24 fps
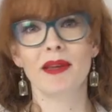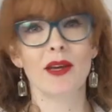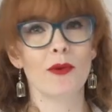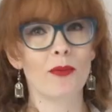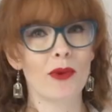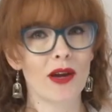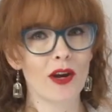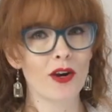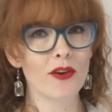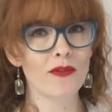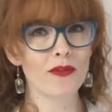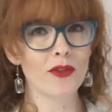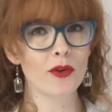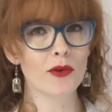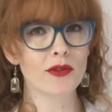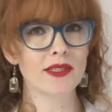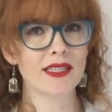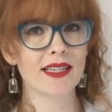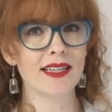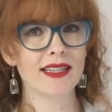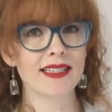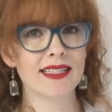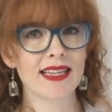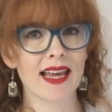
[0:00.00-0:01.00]
Be aware of
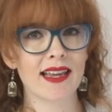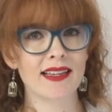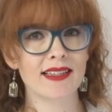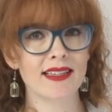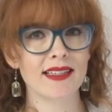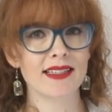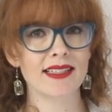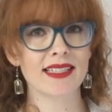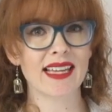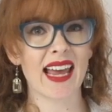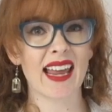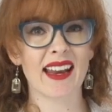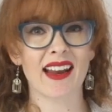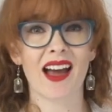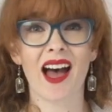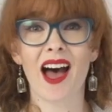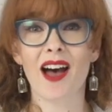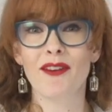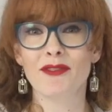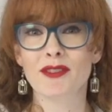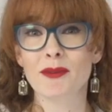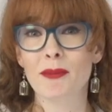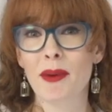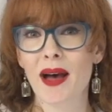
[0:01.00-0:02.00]
those in attendance at
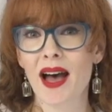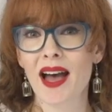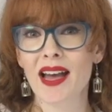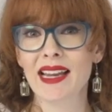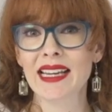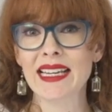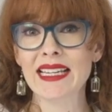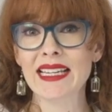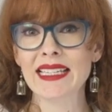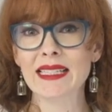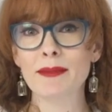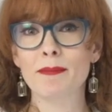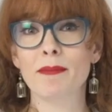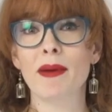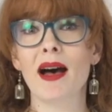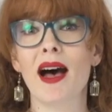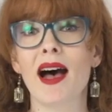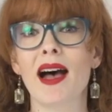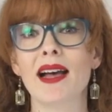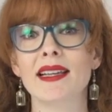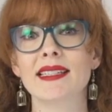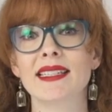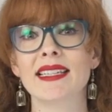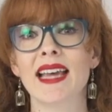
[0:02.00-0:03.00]
after parties,
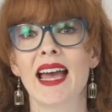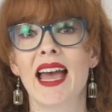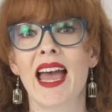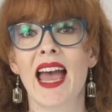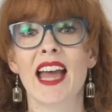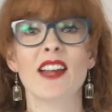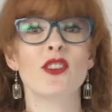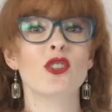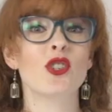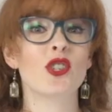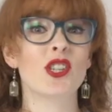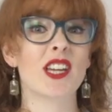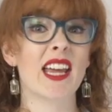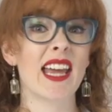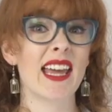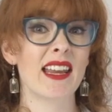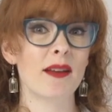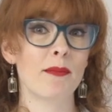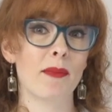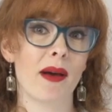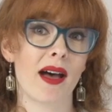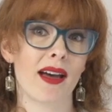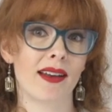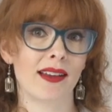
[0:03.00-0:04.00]
bars, and
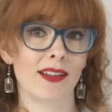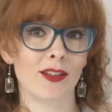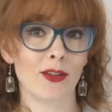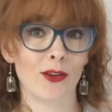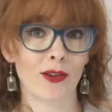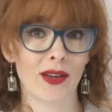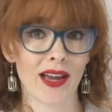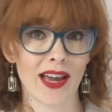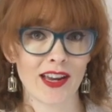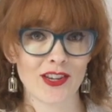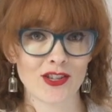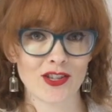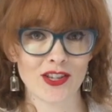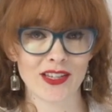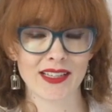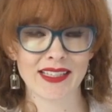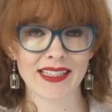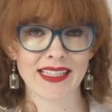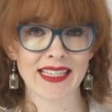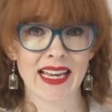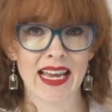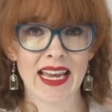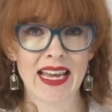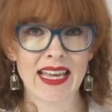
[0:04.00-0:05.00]
shared party
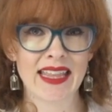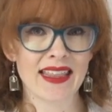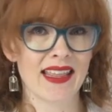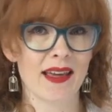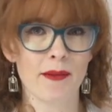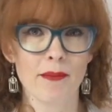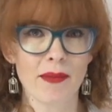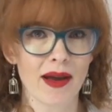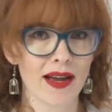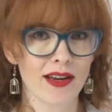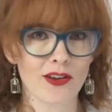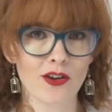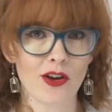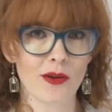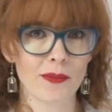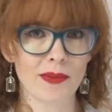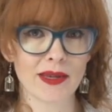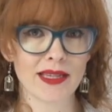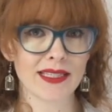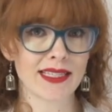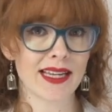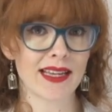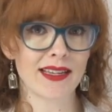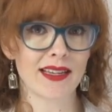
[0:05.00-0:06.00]
locations. They might not
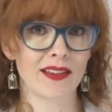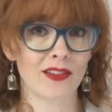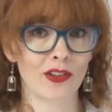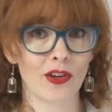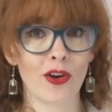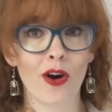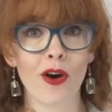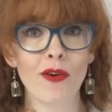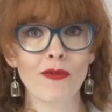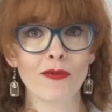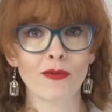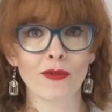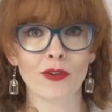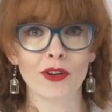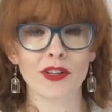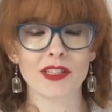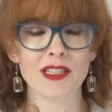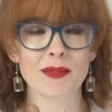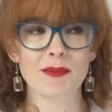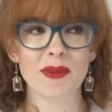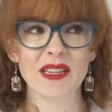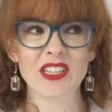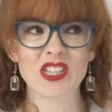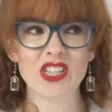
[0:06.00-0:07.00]
be attending the
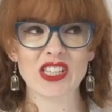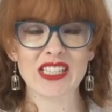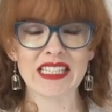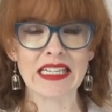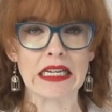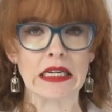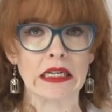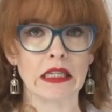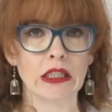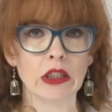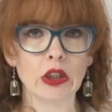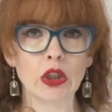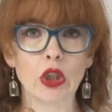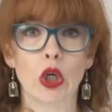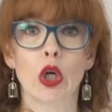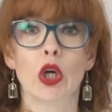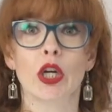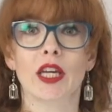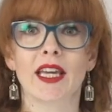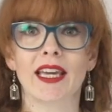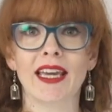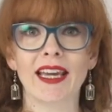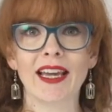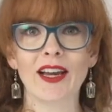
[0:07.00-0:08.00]
conference, but just
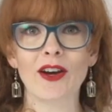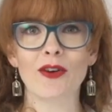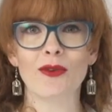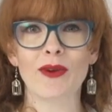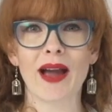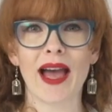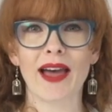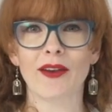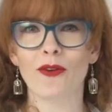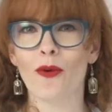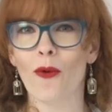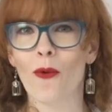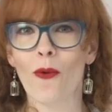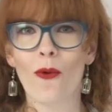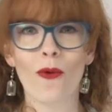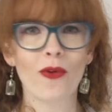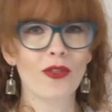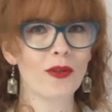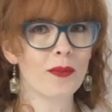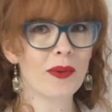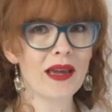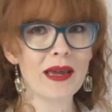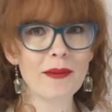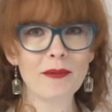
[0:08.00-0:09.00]
lurking around all
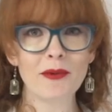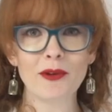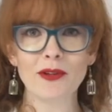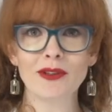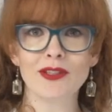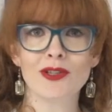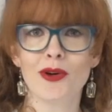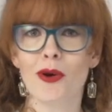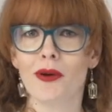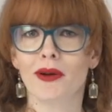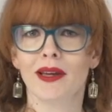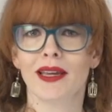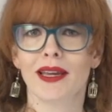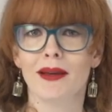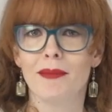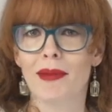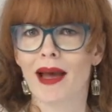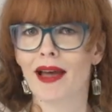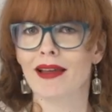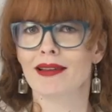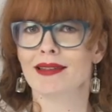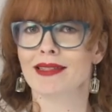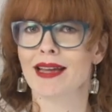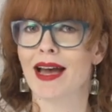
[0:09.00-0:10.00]
the people talking
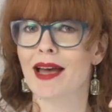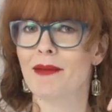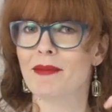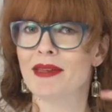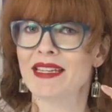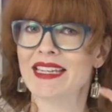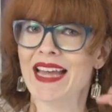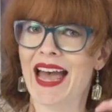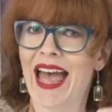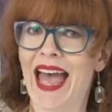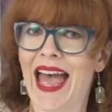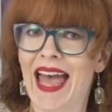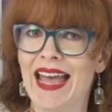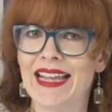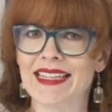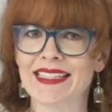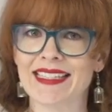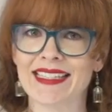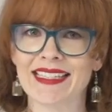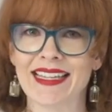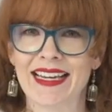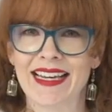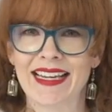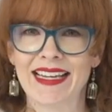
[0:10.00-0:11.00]
about Diamond
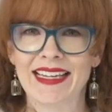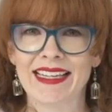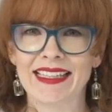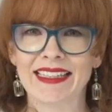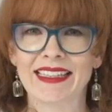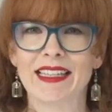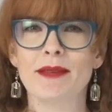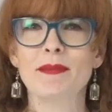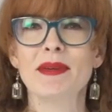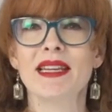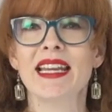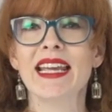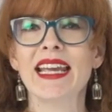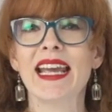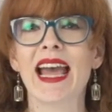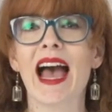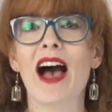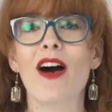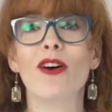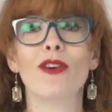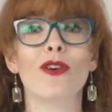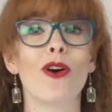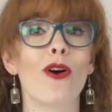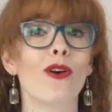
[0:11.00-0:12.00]
Hands. Limiting
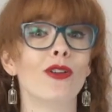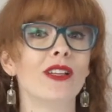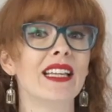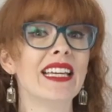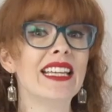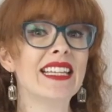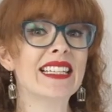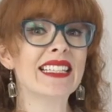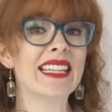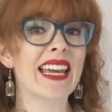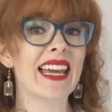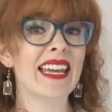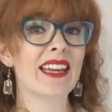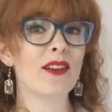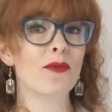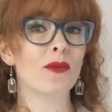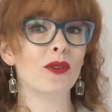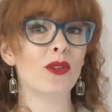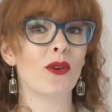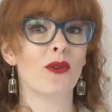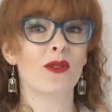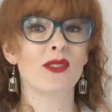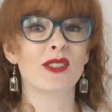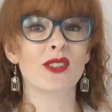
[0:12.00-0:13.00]
alcohol intake
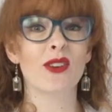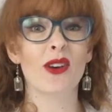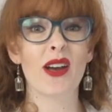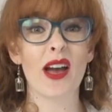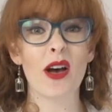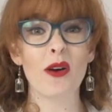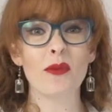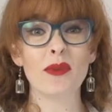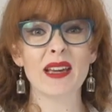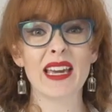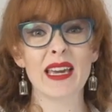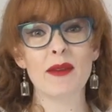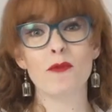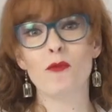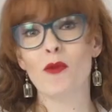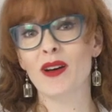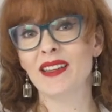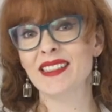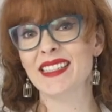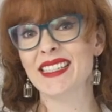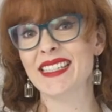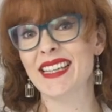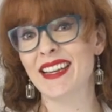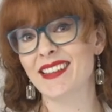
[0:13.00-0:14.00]
will also help keep
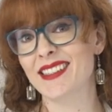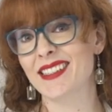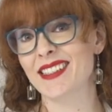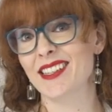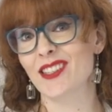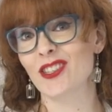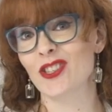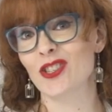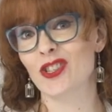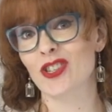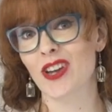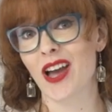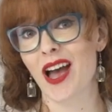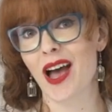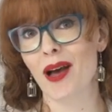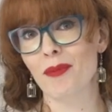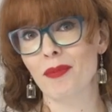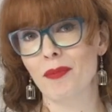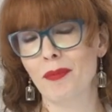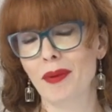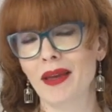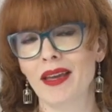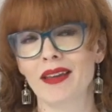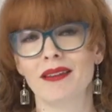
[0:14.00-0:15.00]
one's senses
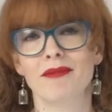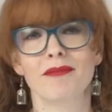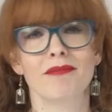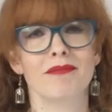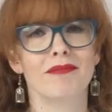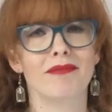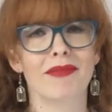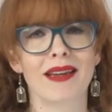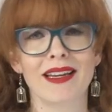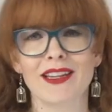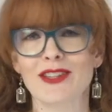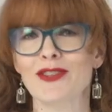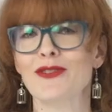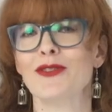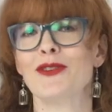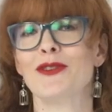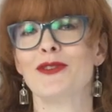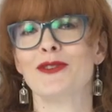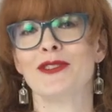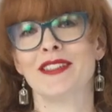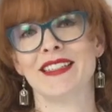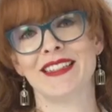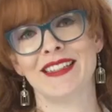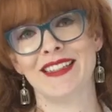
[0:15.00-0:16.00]
sharp, but make sure
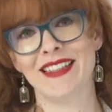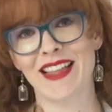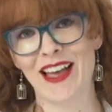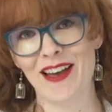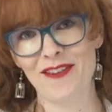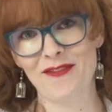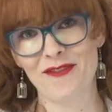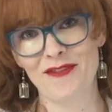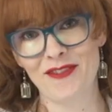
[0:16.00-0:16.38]
you still have